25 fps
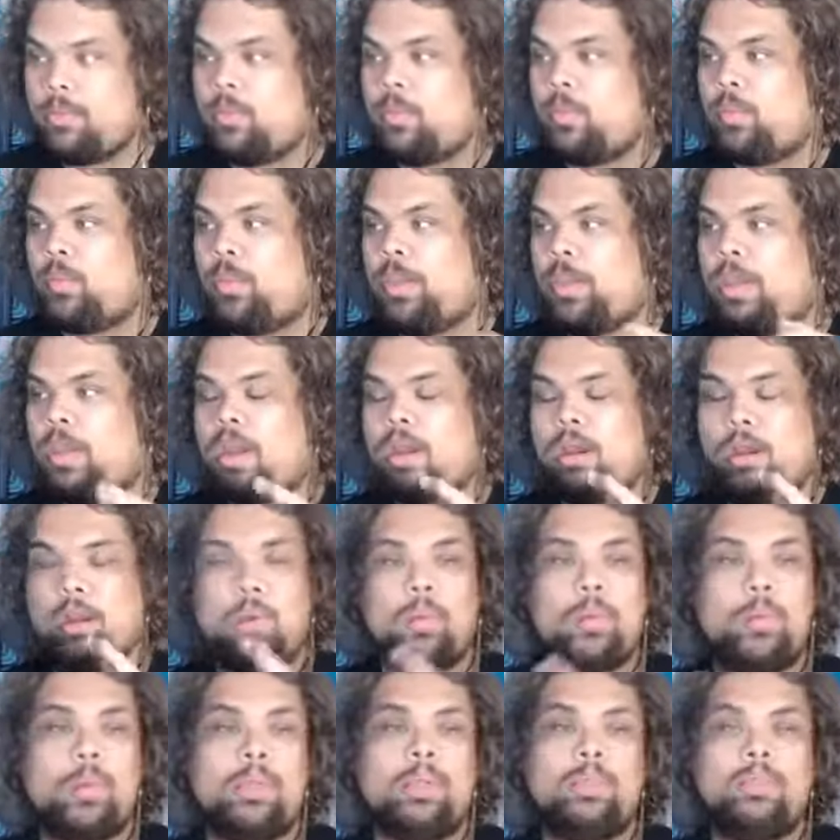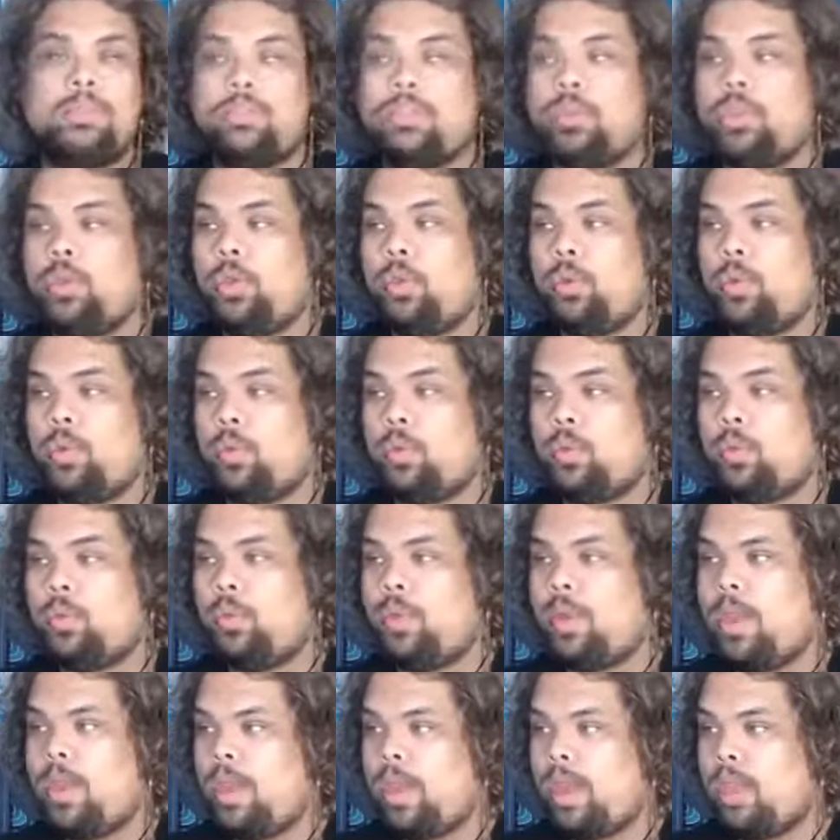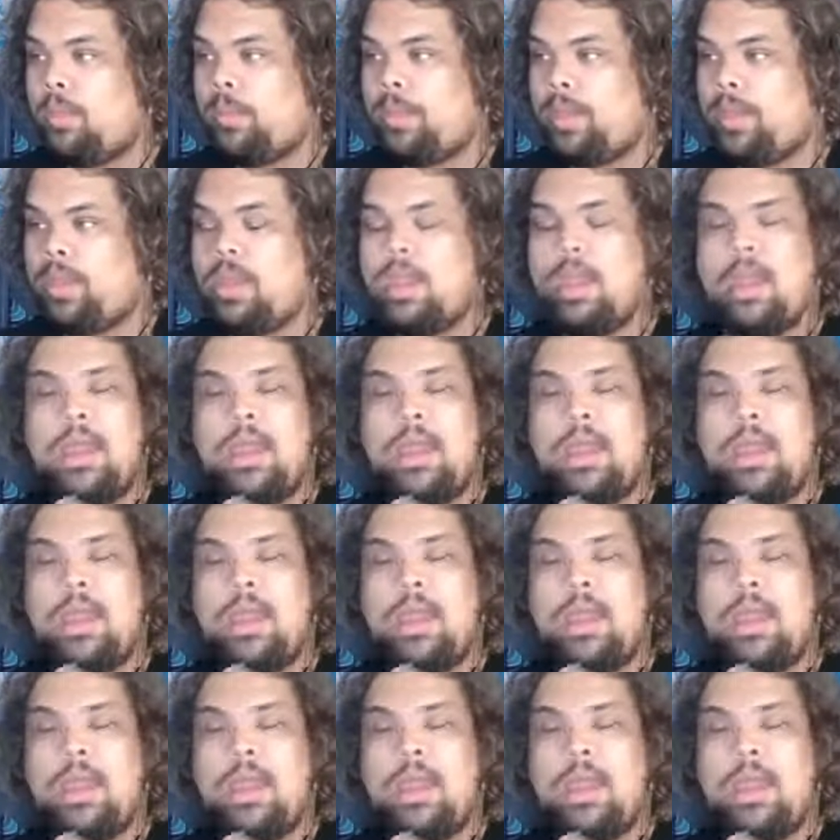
we are going to, hey Amy,